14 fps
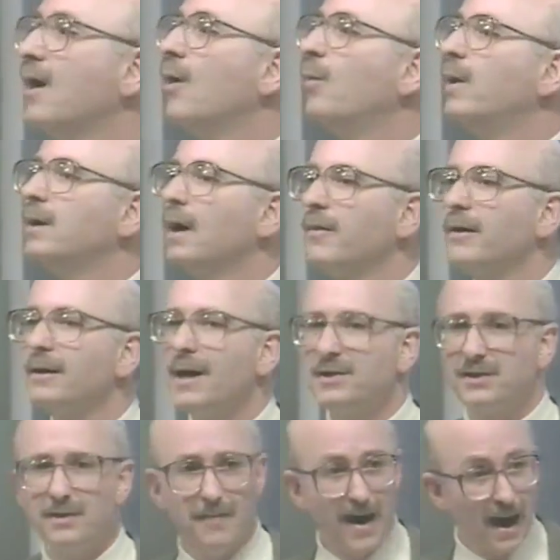We nonetheless
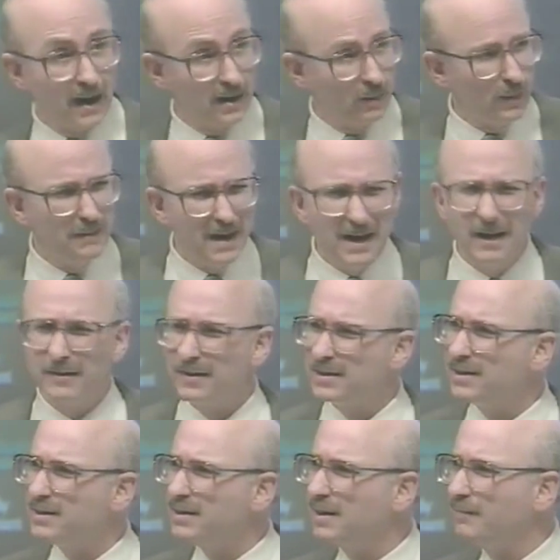demand, and we mean it, this
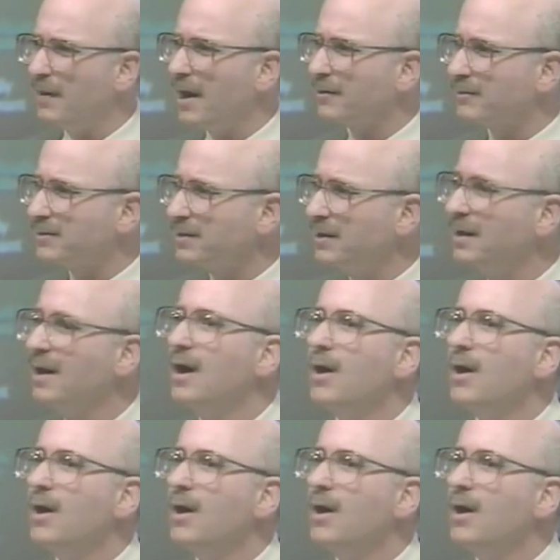isn't hypocrisy,